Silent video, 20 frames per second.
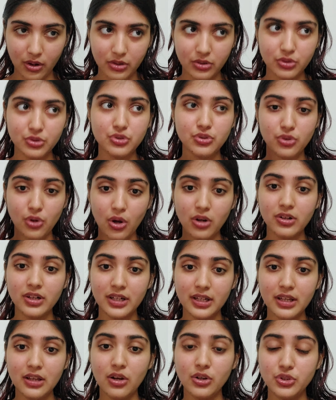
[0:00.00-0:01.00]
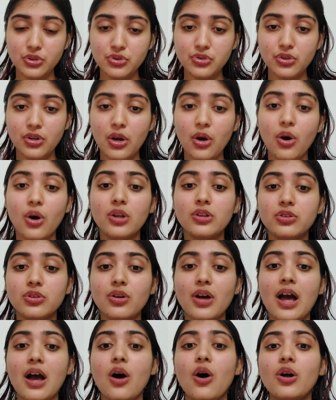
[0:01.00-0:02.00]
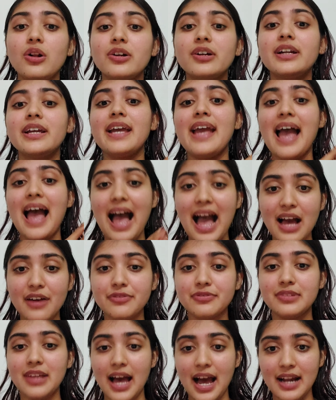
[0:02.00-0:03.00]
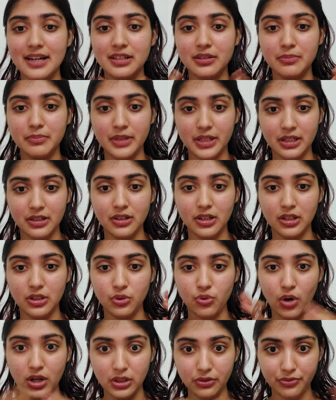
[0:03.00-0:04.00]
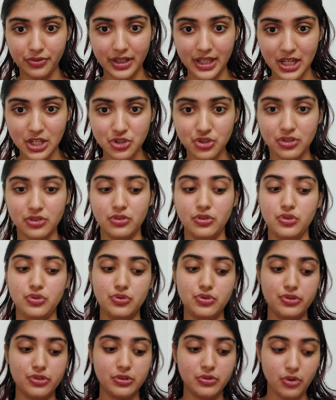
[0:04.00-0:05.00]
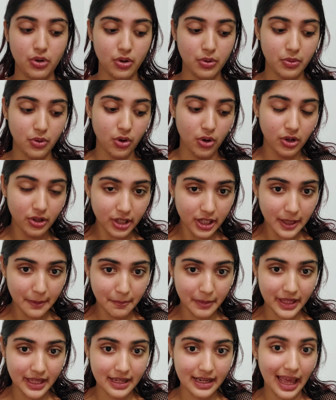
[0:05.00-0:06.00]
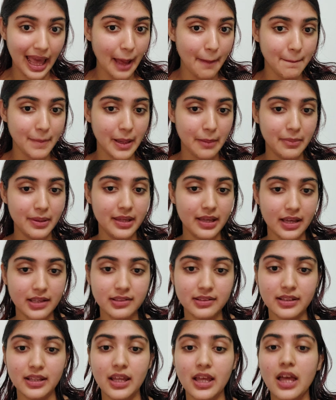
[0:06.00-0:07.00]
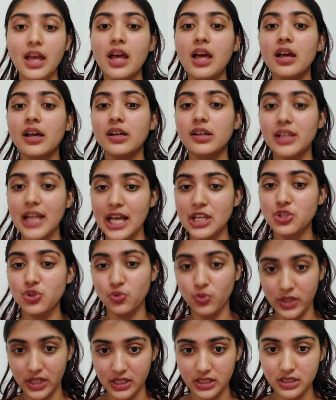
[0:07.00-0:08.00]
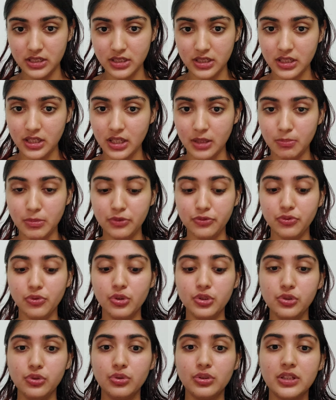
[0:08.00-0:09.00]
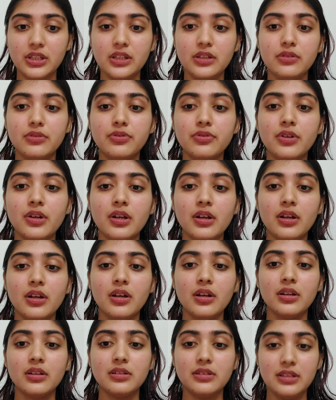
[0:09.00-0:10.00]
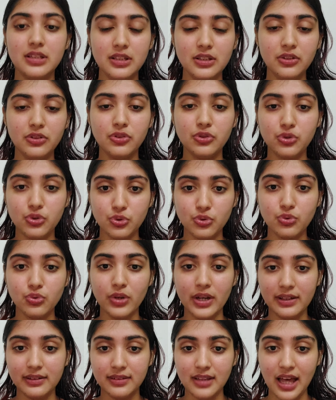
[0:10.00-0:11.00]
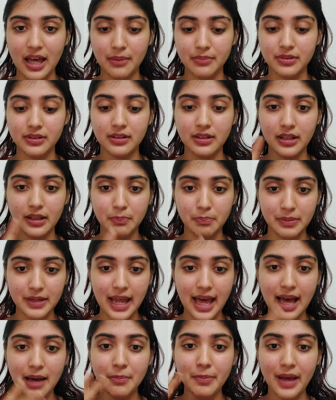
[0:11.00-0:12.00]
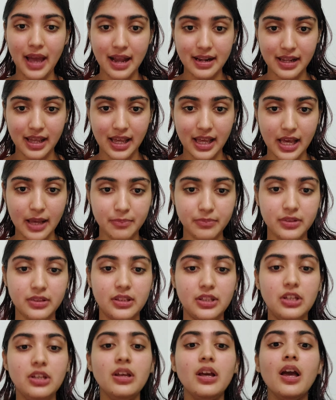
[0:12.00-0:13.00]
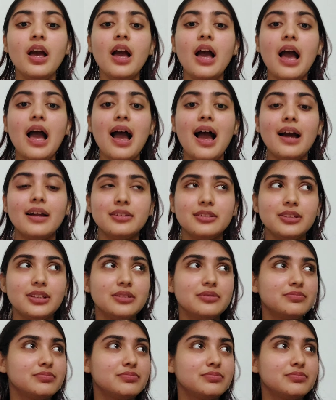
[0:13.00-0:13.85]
you should also already have that medical qualification. So you should already be an MBBS graduate before you give these 2 exams, PLAB and AMC. And